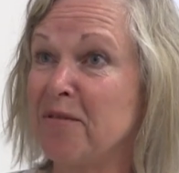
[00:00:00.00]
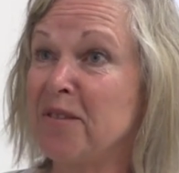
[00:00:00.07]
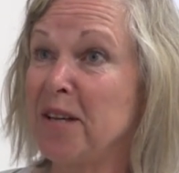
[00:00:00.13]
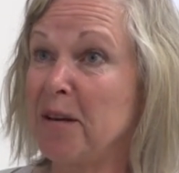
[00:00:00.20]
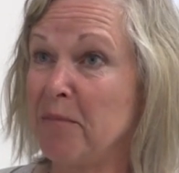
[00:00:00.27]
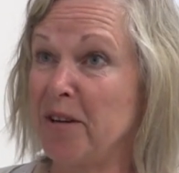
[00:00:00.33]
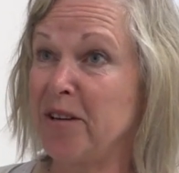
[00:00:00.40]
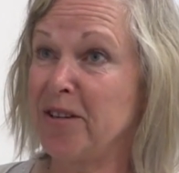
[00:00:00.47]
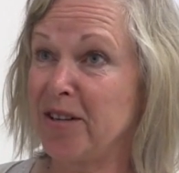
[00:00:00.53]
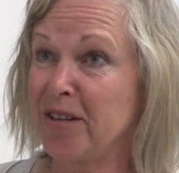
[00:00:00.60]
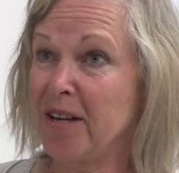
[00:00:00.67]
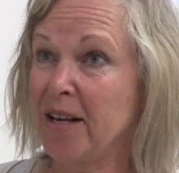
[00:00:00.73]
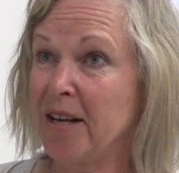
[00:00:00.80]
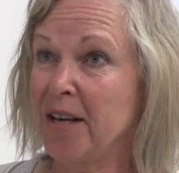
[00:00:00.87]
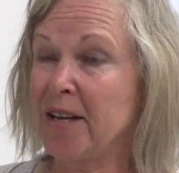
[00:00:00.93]
of the image.
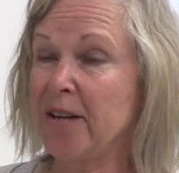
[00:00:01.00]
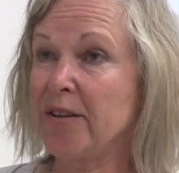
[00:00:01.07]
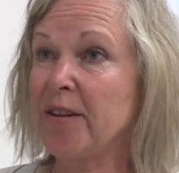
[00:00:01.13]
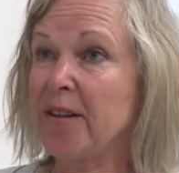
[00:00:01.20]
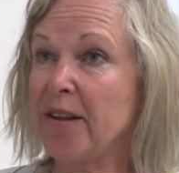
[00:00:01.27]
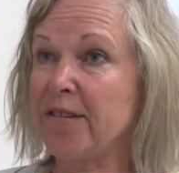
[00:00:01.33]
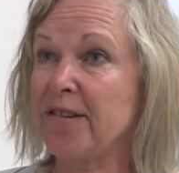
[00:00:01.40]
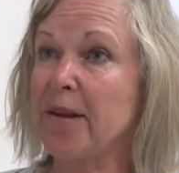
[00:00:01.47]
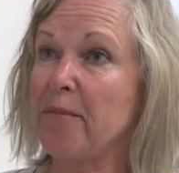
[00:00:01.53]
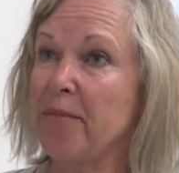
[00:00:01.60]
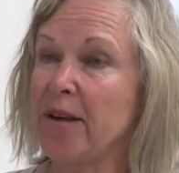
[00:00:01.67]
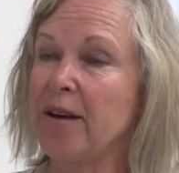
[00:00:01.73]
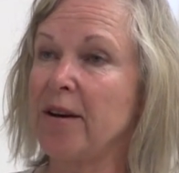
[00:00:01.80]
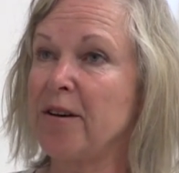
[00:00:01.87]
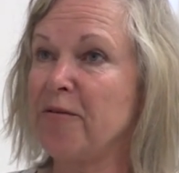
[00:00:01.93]
And I think that's
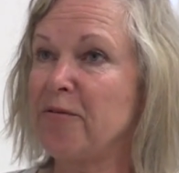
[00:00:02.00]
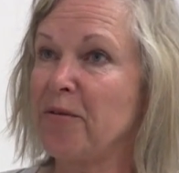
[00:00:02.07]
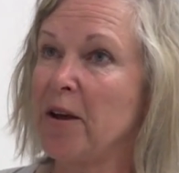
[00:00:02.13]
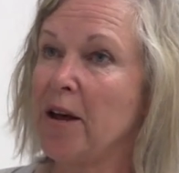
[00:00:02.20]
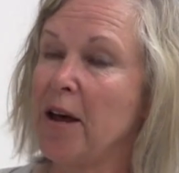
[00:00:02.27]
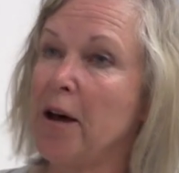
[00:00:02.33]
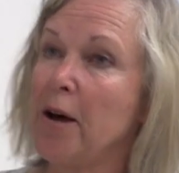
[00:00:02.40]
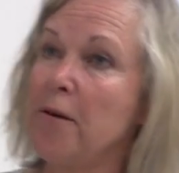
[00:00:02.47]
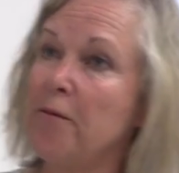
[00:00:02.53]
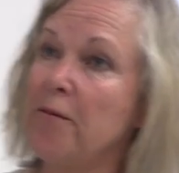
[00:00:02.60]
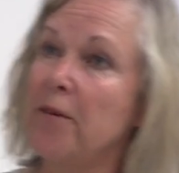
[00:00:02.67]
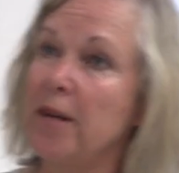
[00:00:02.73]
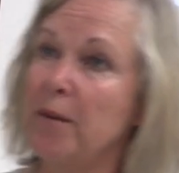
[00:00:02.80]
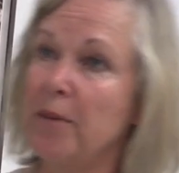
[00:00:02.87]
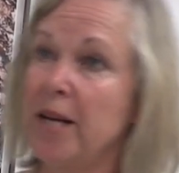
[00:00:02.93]
something I've
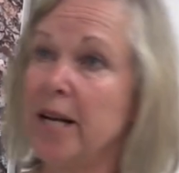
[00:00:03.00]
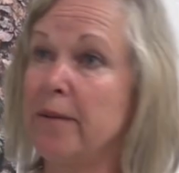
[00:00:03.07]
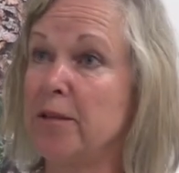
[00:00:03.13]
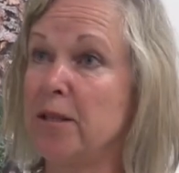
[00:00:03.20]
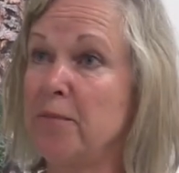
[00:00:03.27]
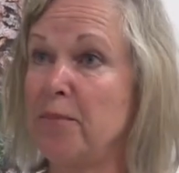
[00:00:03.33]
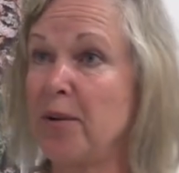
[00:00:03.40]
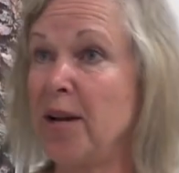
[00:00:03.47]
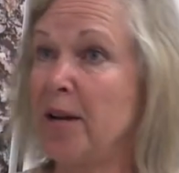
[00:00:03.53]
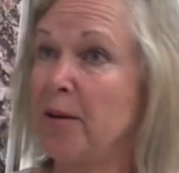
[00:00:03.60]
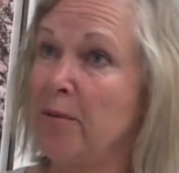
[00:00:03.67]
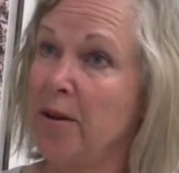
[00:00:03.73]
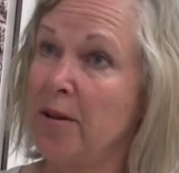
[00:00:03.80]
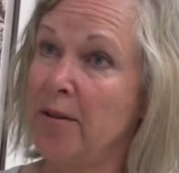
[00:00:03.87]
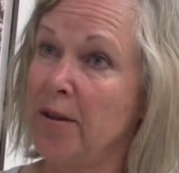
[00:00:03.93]
hopefully been able to play
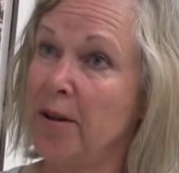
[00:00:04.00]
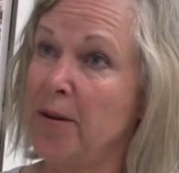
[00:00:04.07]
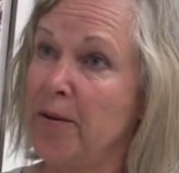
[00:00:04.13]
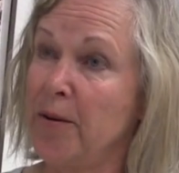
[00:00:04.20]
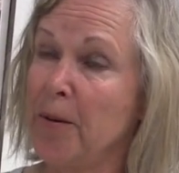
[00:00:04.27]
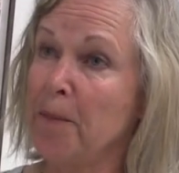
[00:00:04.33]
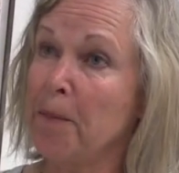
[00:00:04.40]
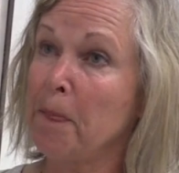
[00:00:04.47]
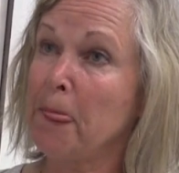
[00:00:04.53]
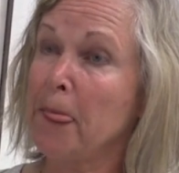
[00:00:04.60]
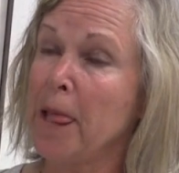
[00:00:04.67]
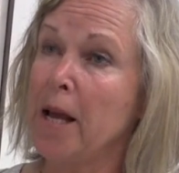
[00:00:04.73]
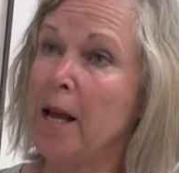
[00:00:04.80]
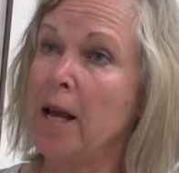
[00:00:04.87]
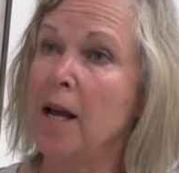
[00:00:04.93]
with and
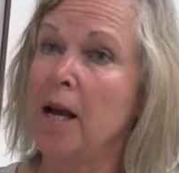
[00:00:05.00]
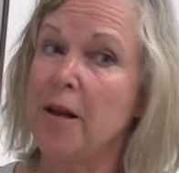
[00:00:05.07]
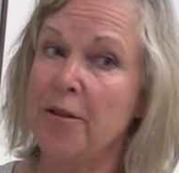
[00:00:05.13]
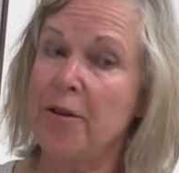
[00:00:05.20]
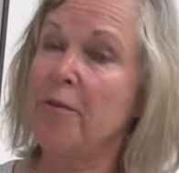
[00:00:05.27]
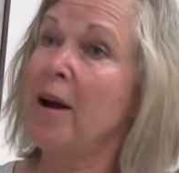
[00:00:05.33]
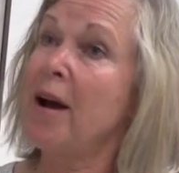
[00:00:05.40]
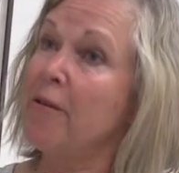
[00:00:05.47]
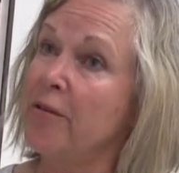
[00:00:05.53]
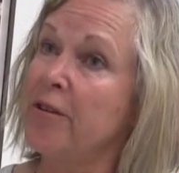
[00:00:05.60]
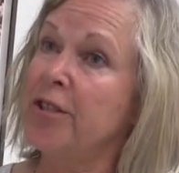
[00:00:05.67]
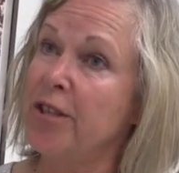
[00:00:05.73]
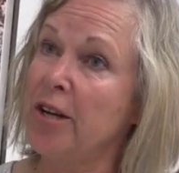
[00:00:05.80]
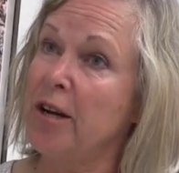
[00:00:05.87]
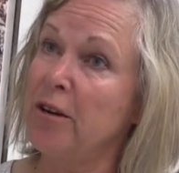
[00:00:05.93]
throughout the
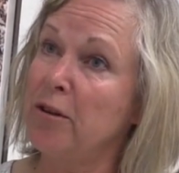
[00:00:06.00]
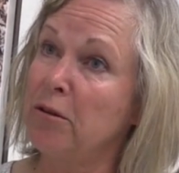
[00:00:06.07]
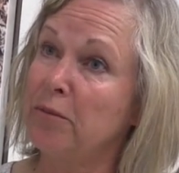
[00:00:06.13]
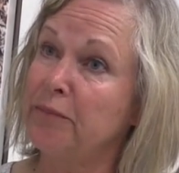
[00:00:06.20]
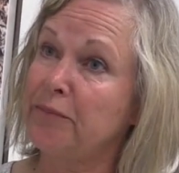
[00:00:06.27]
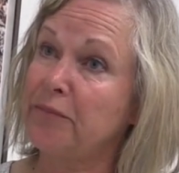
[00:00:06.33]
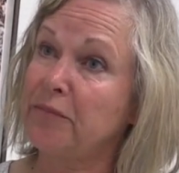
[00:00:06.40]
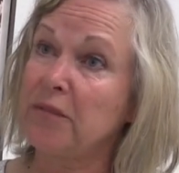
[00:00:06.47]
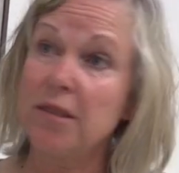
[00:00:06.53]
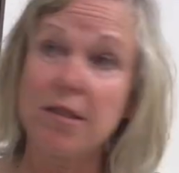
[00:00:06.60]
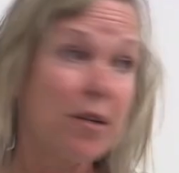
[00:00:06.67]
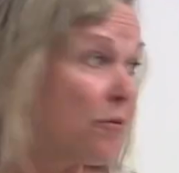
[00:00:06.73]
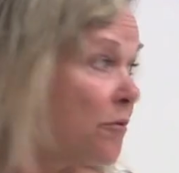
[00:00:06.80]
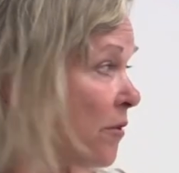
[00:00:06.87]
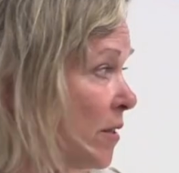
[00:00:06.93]
show.
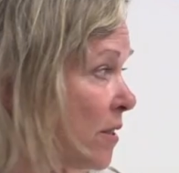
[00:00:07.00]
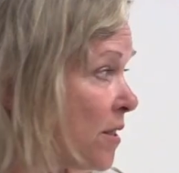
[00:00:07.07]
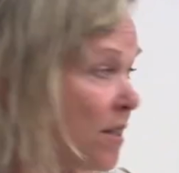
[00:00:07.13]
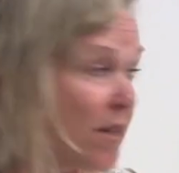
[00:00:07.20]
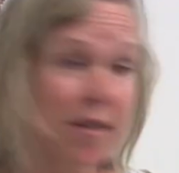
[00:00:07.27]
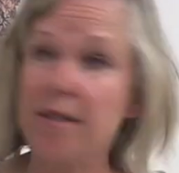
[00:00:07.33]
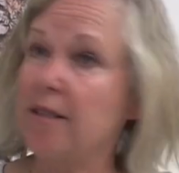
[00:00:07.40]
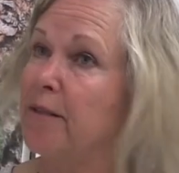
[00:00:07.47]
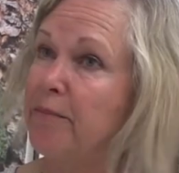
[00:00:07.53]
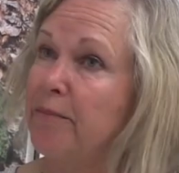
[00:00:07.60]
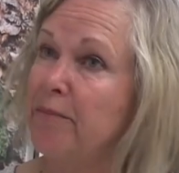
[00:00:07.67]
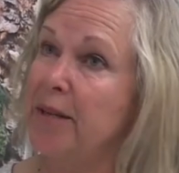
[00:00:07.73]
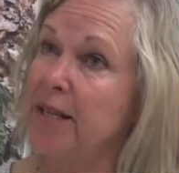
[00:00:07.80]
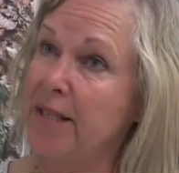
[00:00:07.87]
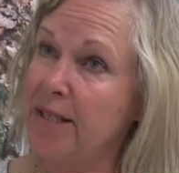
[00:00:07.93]
So for instance, the
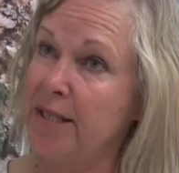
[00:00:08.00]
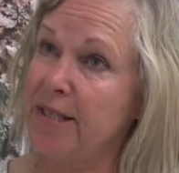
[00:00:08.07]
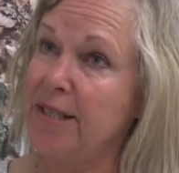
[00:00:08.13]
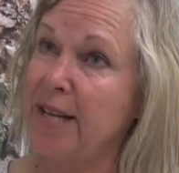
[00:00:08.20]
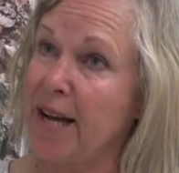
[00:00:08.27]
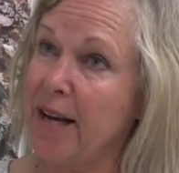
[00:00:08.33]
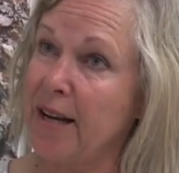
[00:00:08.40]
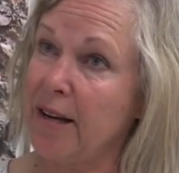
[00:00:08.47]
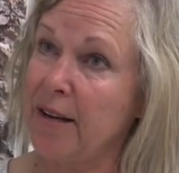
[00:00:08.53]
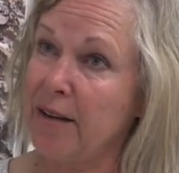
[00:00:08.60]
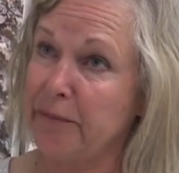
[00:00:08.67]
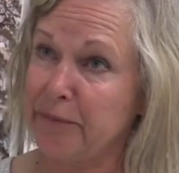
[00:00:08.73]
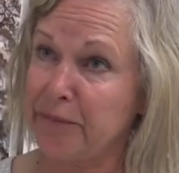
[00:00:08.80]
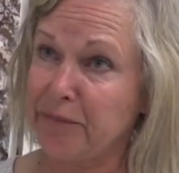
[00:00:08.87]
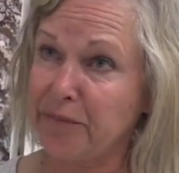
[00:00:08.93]
piece Stack,
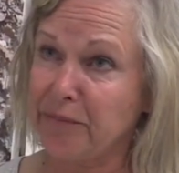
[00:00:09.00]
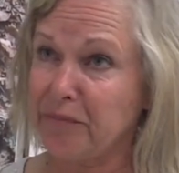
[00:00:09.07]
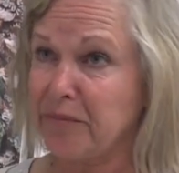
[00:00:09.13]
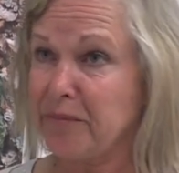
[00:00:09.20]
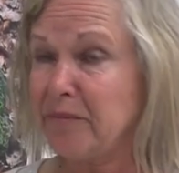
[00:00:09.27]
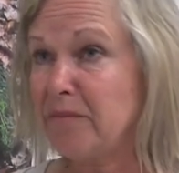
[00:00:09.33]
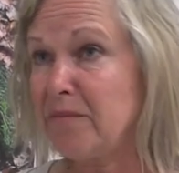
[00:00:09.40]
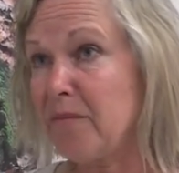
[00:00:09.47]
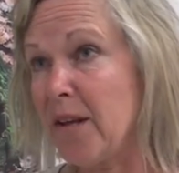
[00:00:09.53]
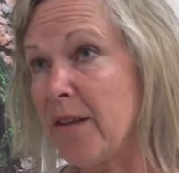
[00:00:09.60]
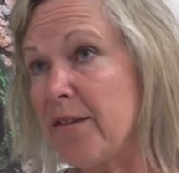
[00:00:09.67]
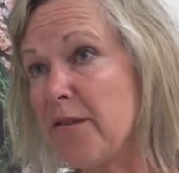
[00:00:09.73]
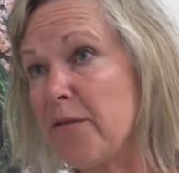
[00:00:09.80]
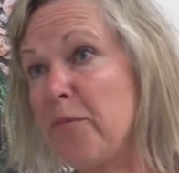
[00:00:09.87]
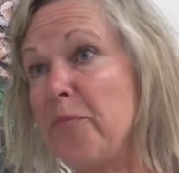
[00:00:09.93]

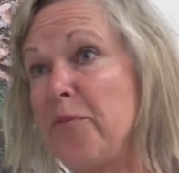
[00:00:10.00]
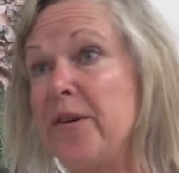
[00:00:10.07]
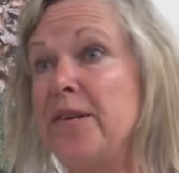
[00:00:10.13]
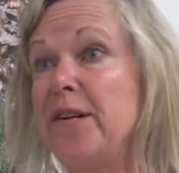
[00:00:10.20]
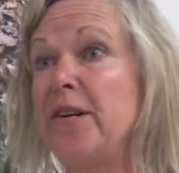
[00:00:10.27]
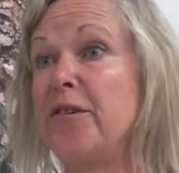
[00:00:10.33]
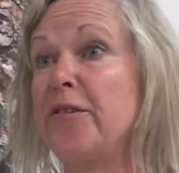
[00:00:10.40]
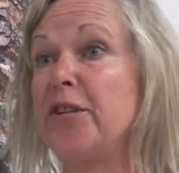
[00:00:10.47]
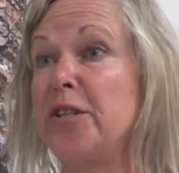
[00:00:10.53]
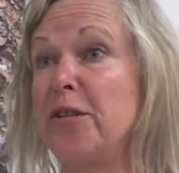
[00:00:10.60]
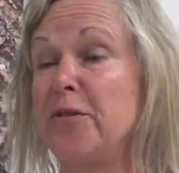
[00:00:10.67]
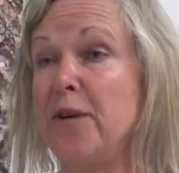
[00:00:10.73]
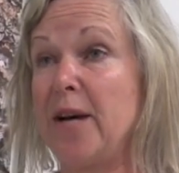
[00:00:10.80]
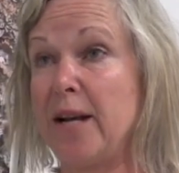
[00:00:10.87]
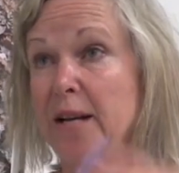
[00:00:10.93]
it's all printed
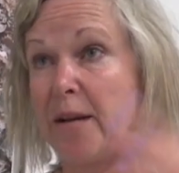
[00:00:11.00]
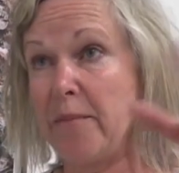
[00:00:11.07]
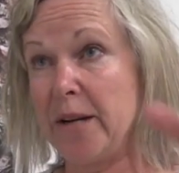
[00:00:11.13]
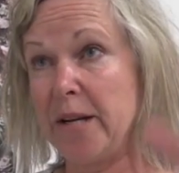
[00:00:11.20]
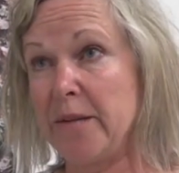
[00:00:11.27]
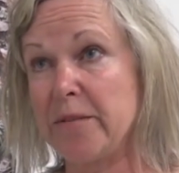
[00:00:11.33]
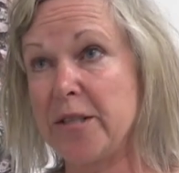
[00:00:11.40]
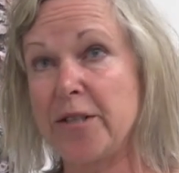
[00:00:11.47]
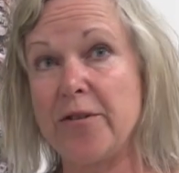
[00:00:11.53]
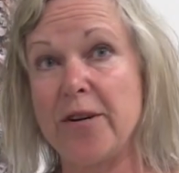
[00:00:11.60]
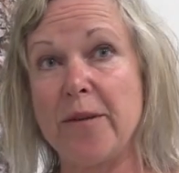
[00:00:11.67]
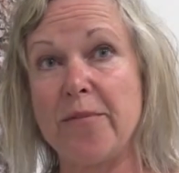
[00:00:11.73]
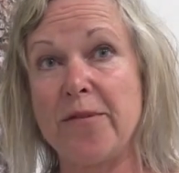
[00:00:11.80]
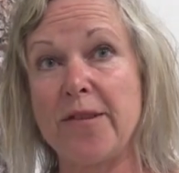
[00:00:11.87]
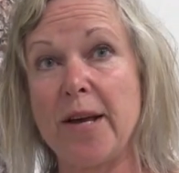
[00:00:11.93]
onto aluminium
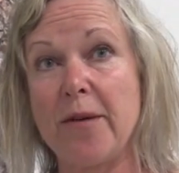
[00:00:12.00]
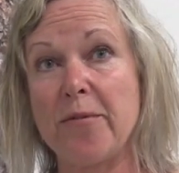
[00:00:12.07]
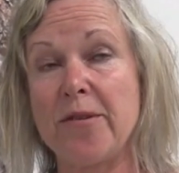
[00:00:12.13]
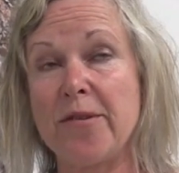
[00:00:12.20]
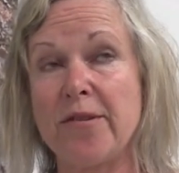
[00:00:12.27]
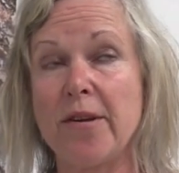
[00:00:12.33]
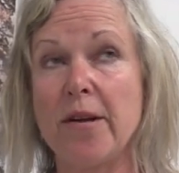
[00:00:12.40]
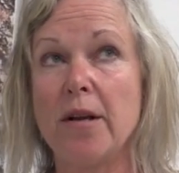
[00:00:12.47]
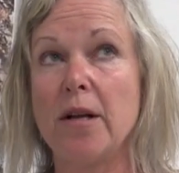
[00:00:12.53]
strips. That was,